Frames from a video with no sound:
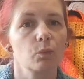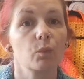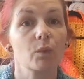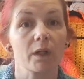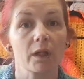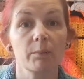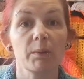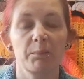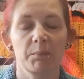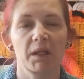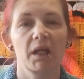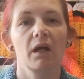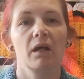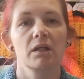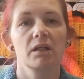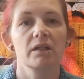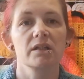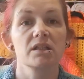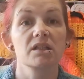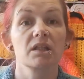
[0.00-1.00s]
When I make my
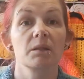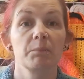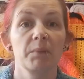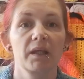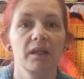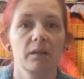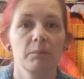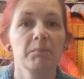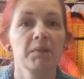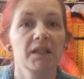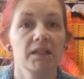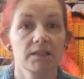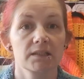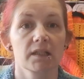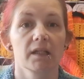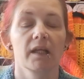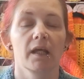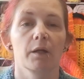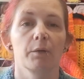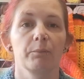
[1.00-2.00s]
cardigans, I make them
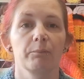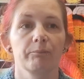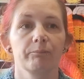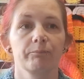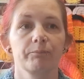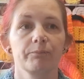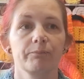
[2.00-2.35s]
inside out.